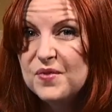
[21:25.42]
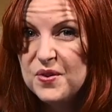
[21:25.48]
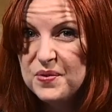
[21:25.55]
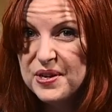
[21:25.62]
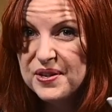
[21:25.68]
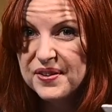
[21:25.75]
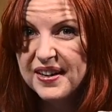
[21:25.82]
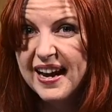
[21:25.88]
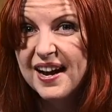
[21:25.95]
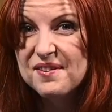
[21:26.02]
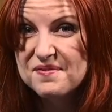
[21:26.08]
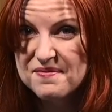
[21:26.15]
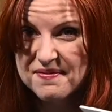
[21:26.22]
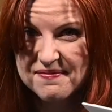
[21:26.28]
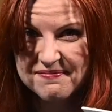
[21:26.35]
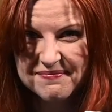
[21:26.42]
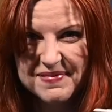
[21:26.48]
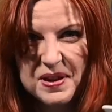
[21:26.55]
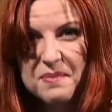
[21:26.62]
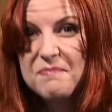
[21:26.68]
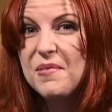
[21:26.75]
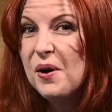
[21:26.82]
We could have,
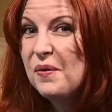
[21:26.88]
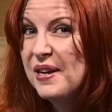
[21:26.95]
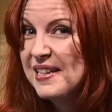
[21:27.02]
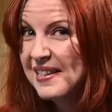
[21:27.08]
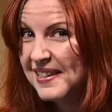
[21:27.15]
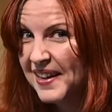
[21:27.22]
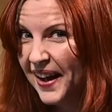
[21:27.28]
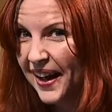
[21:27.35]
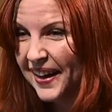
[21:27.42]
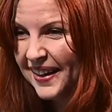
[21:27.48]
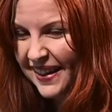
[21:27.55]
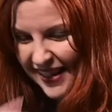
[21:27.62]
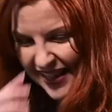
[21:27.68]
but we did not.